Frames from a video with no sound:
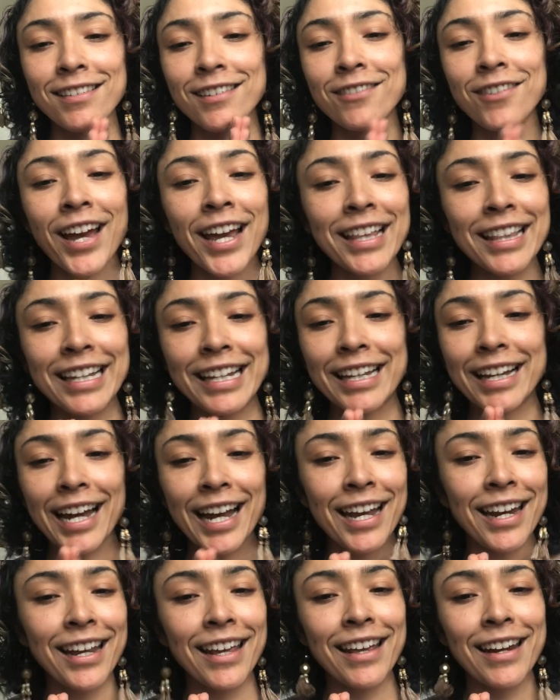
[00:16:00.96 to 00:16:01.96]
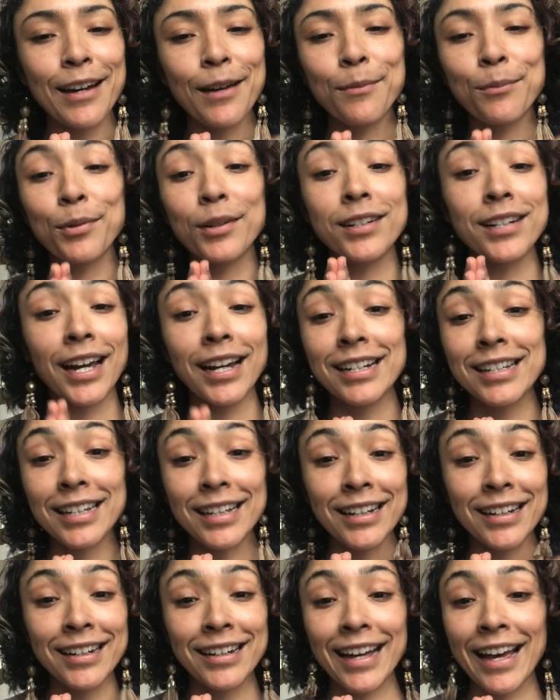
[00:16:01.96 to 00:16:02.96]
divinely guided and
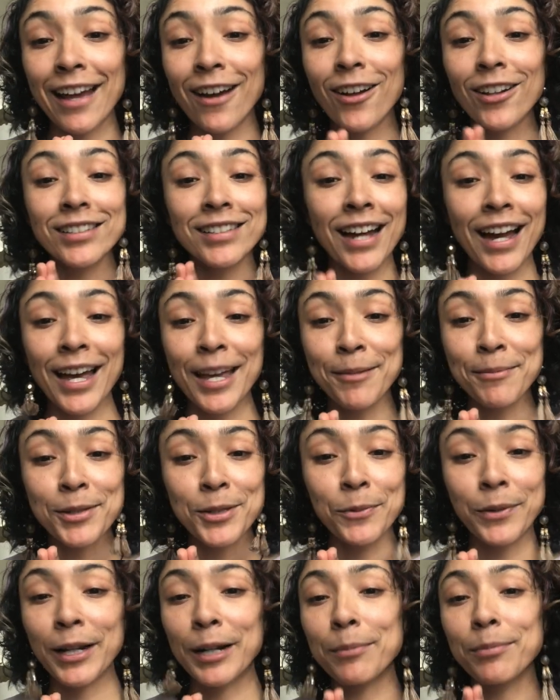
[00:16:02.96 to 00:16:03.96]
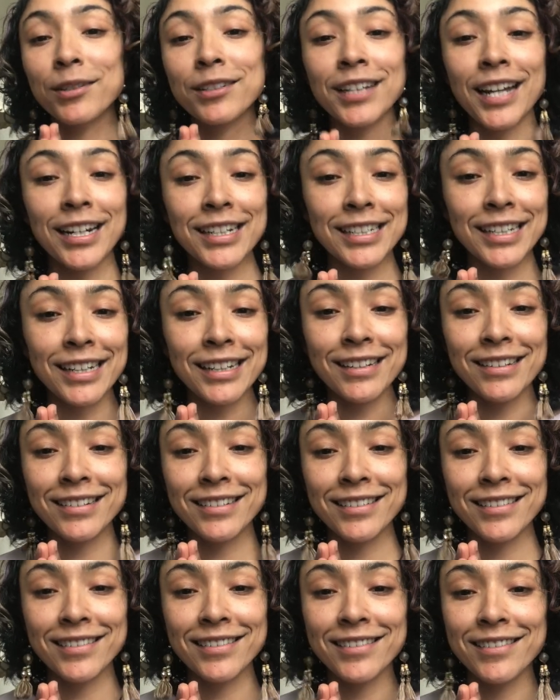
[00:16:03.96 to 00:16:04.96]
protected at all times. We are protected.
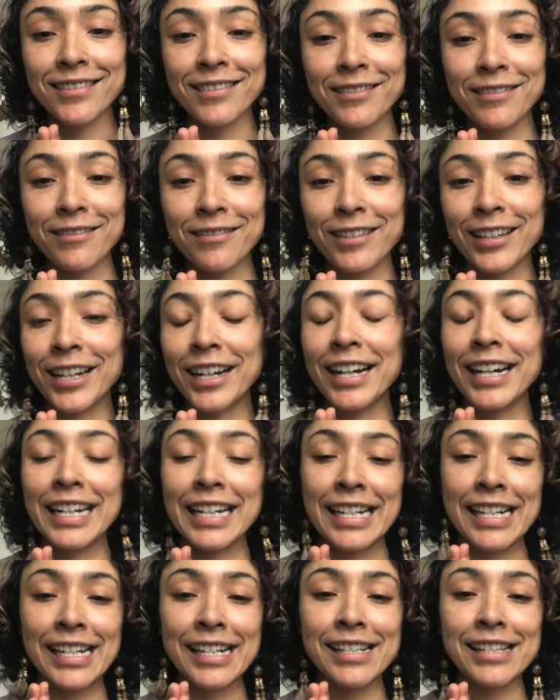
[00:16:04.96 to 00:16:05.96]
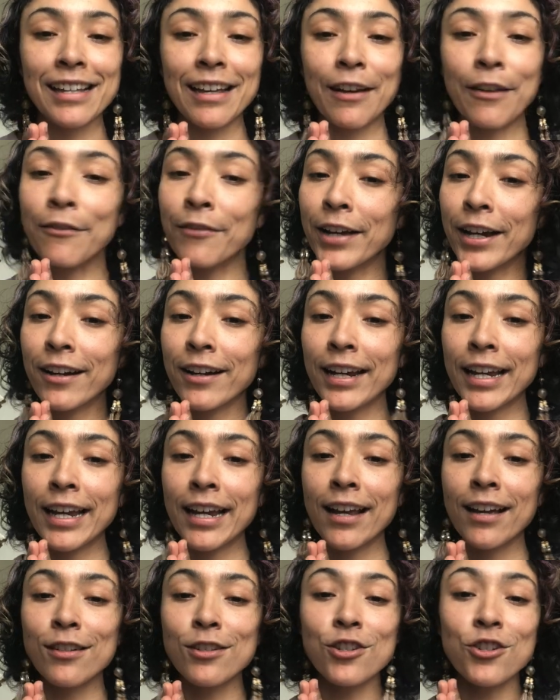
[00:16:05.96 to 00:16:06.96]
There is a
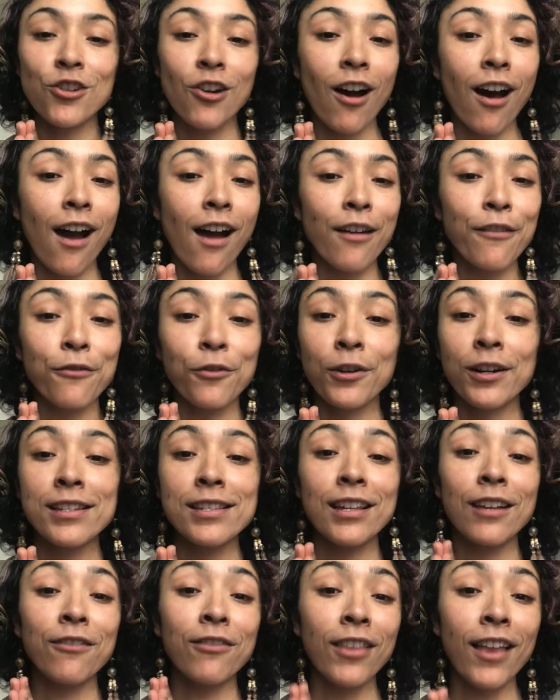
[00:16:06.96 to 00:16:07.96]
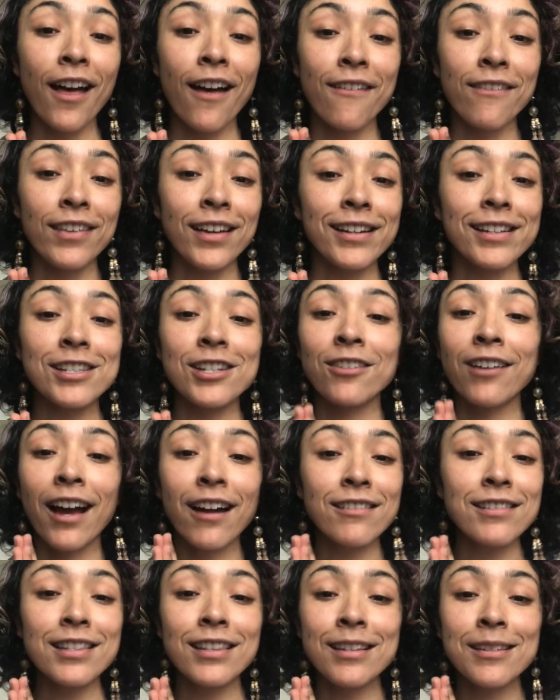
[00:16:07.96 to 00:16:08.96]
very strong force of love that
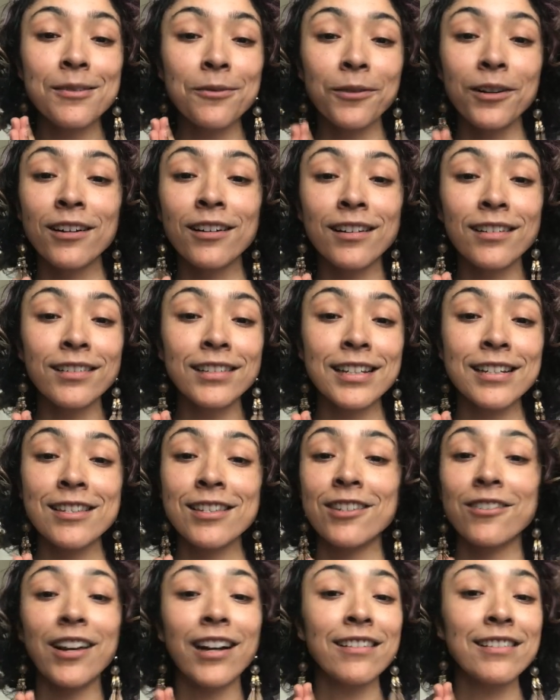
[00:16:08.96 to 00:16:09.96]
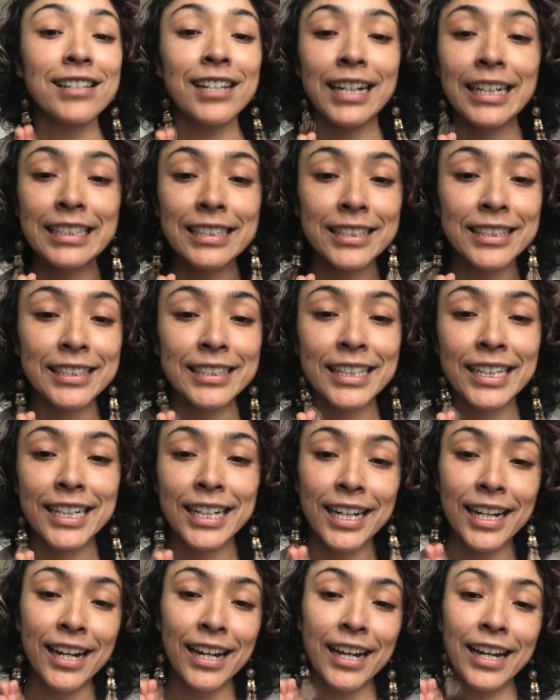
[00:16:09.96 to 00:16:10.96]
surrounds this world and surrounds us,
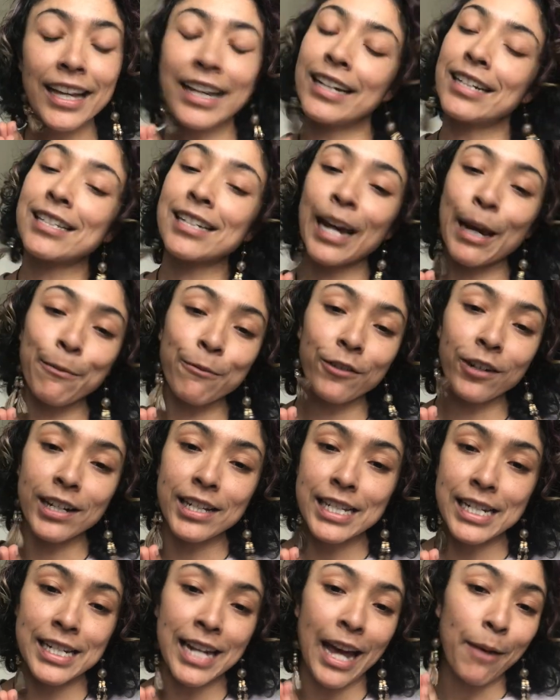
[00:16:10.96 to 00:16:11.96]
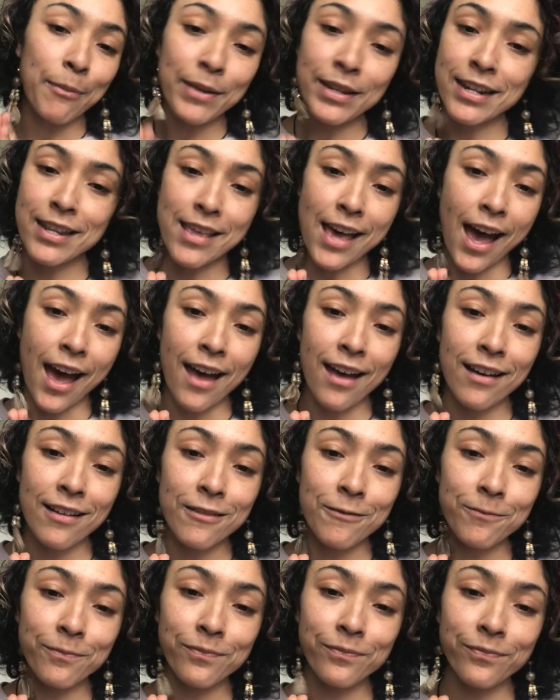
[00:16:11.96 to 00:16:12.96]
and it's time for us to tap into that.
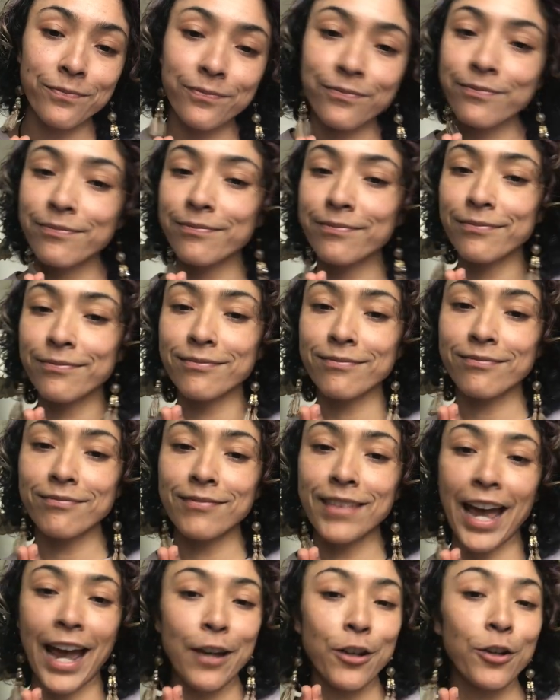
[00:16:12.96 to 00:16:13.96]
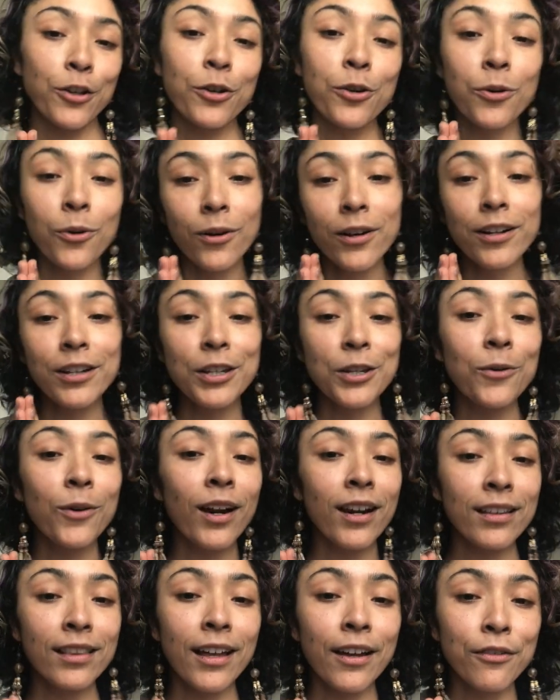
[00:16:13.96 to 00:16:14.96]
At your core, you
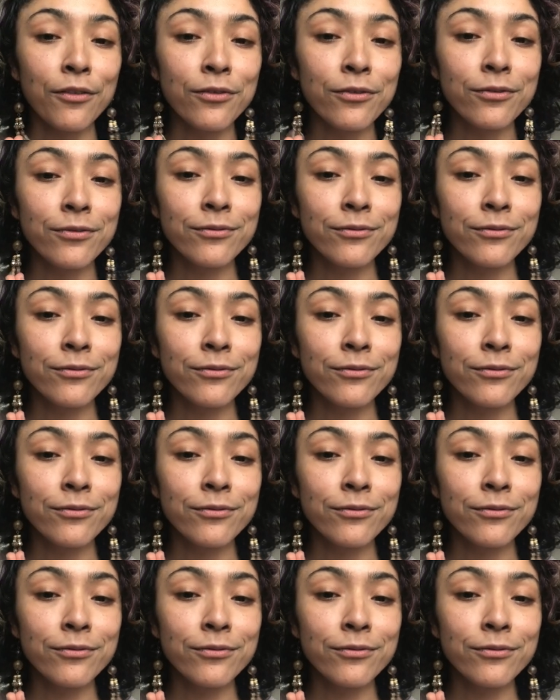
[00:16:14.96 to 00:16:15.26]
are love,